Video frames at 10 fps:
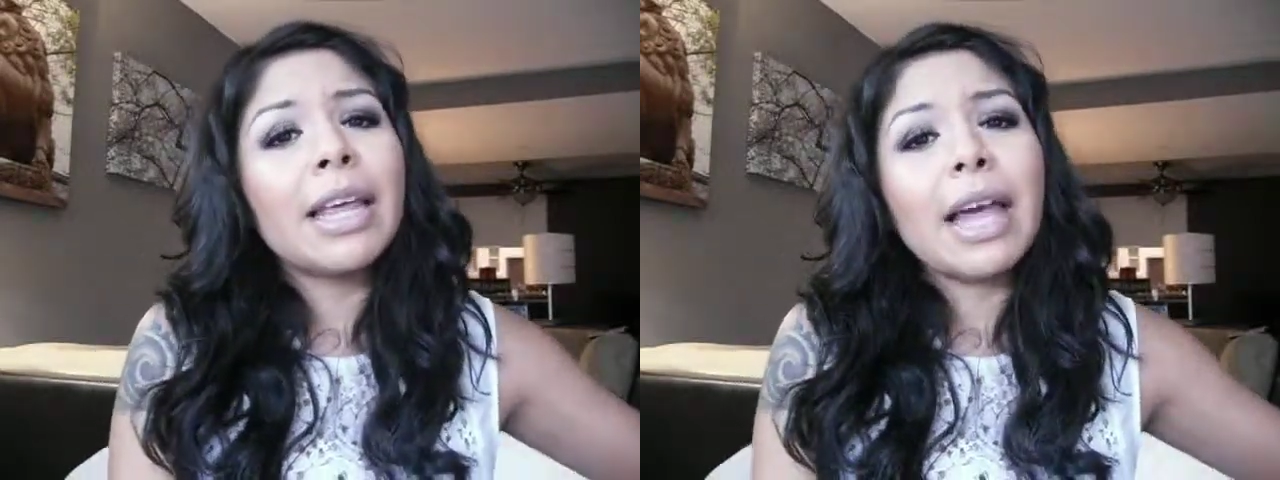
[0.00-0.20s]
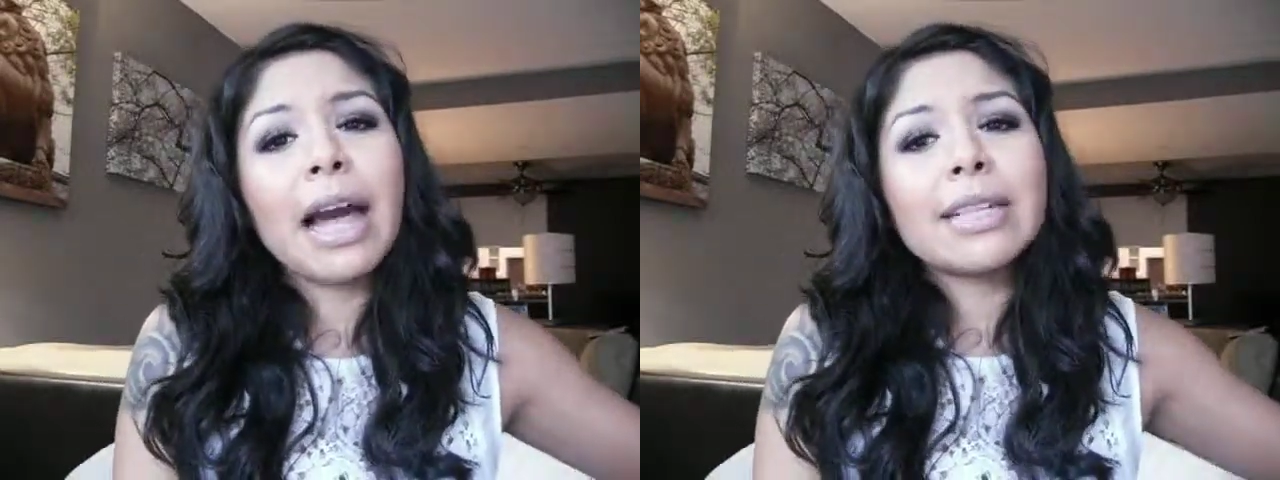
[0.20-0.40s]

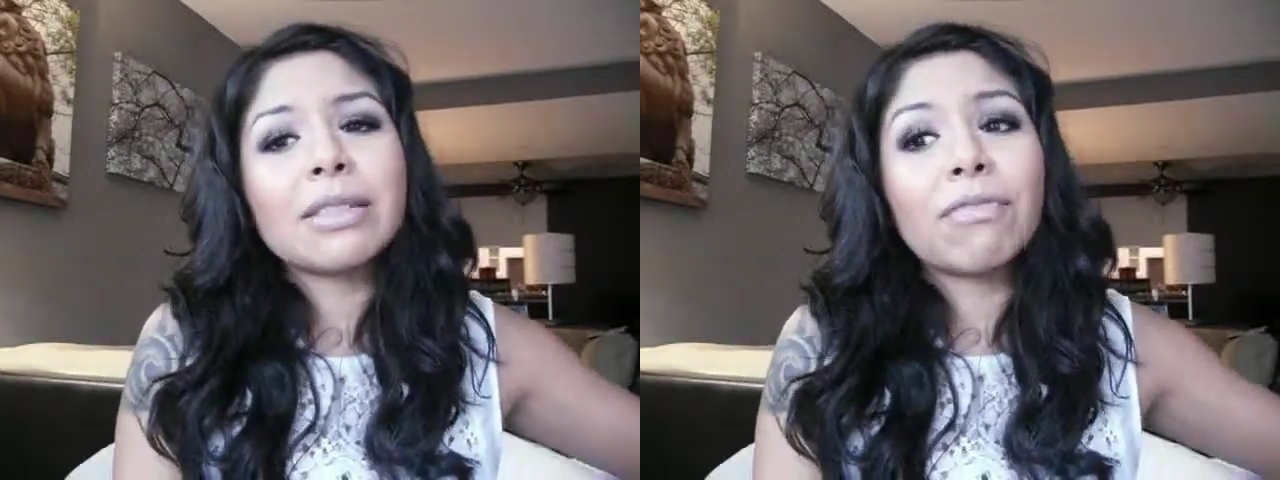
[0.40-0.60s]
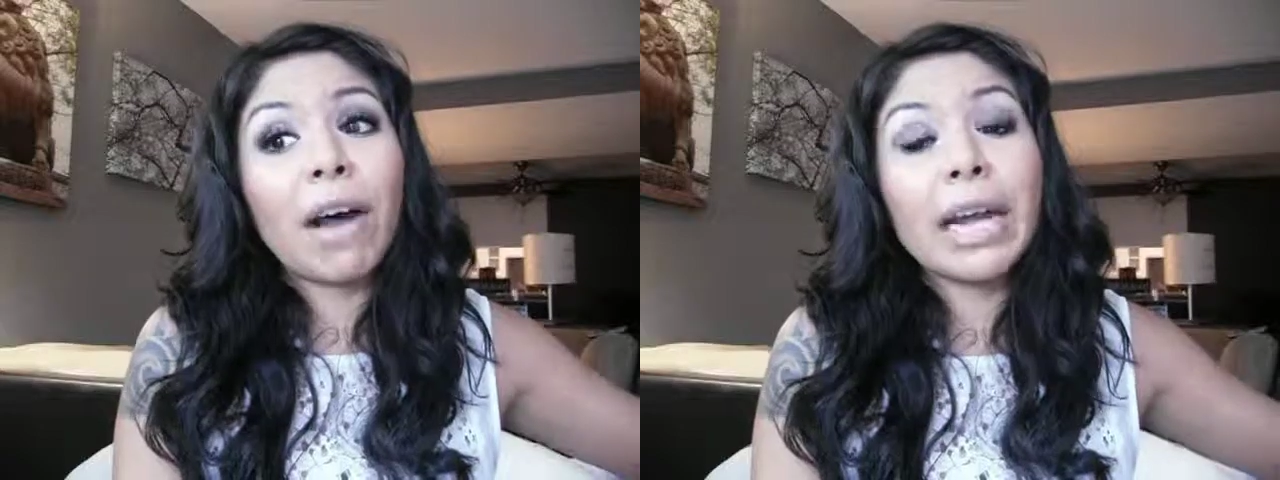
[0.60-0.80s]
that
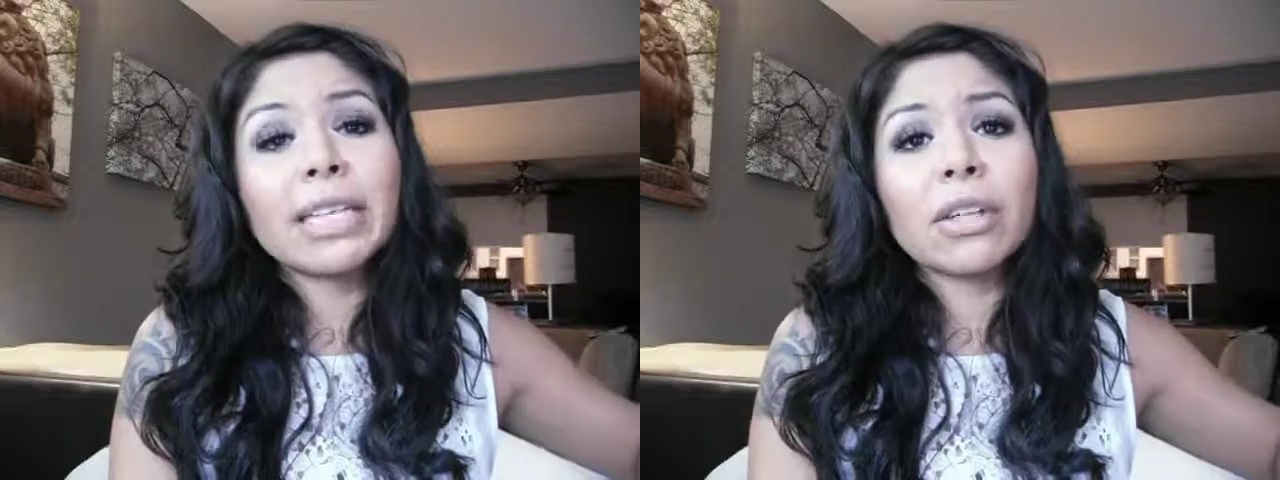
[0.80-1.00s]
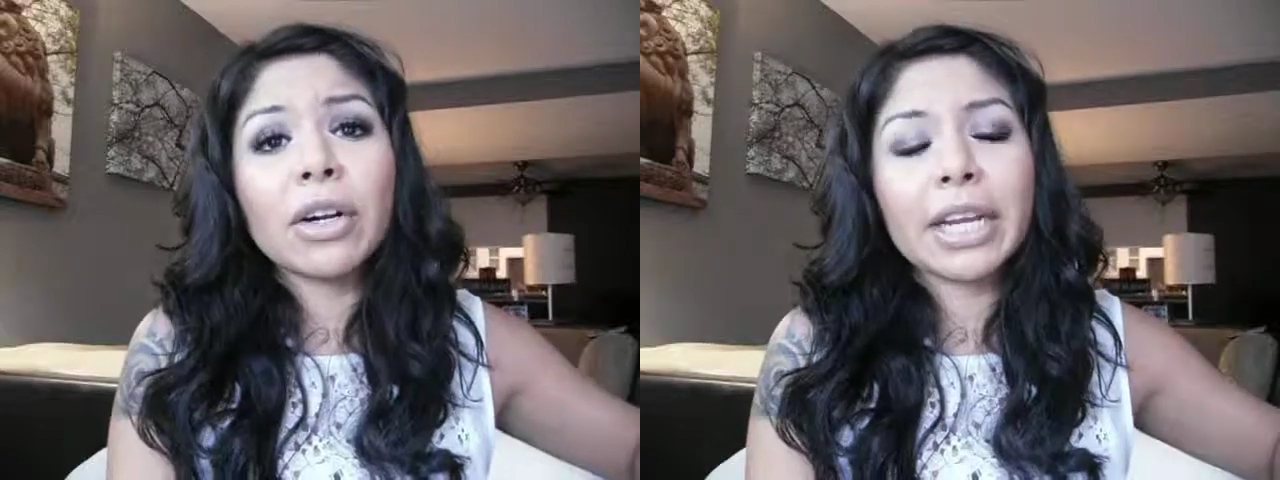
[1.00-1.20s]
has
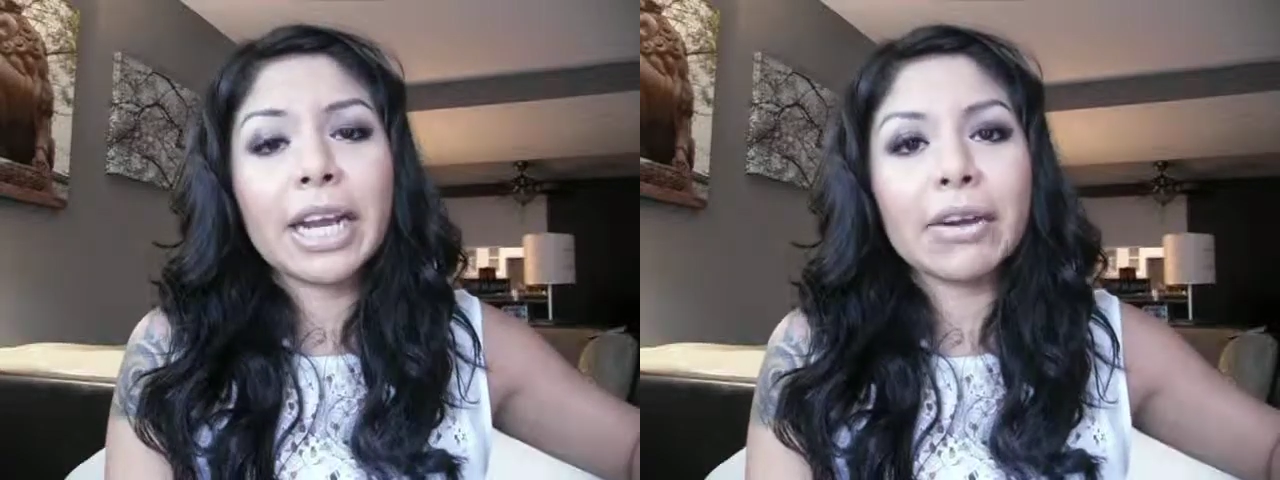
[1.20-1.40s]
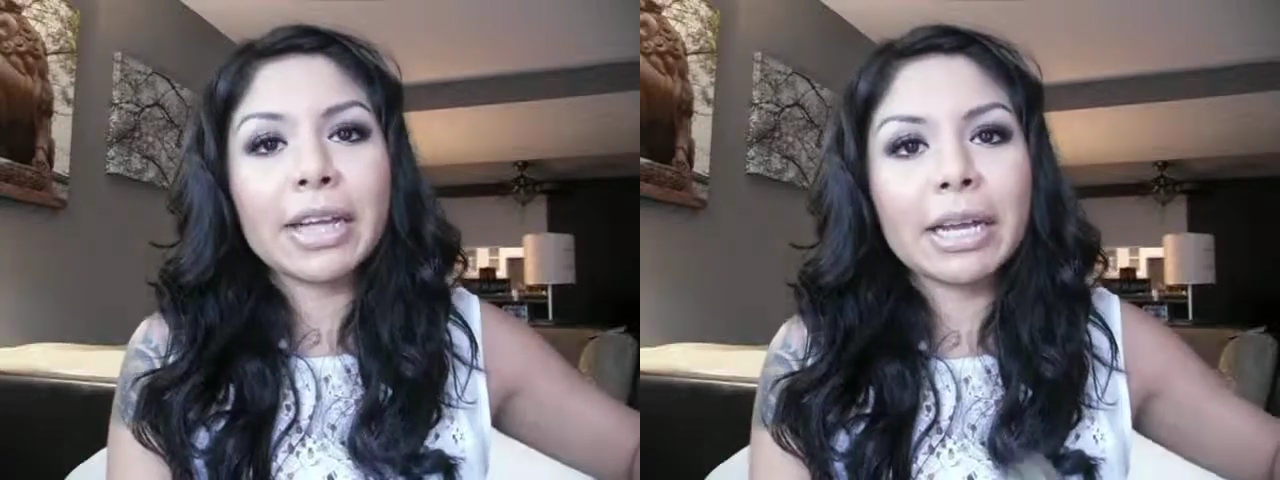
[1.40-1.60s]
fine dark
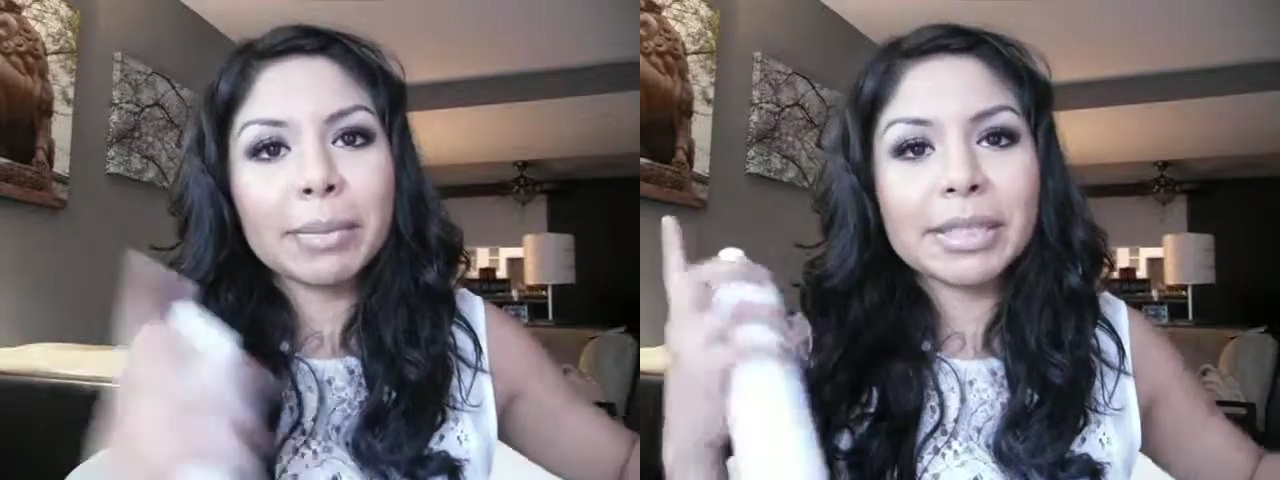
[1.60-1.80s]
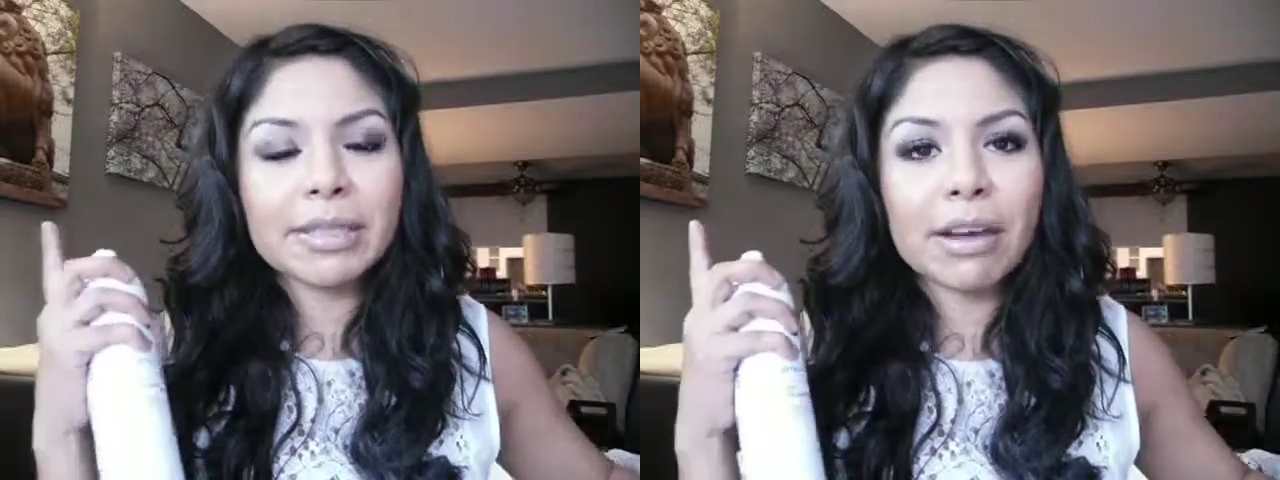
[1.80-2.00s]
hair like
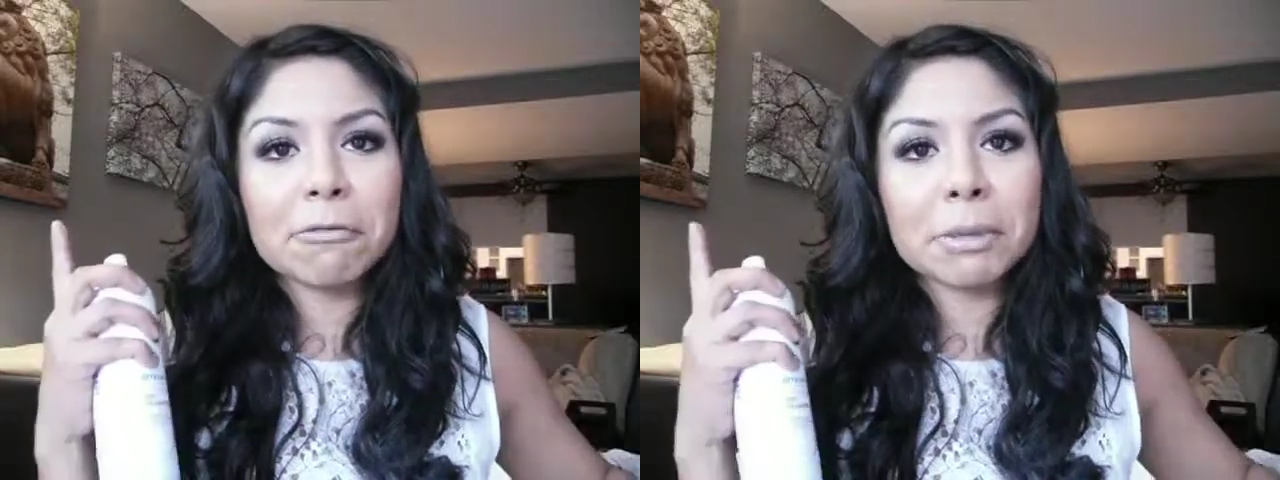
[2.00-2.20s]
myself,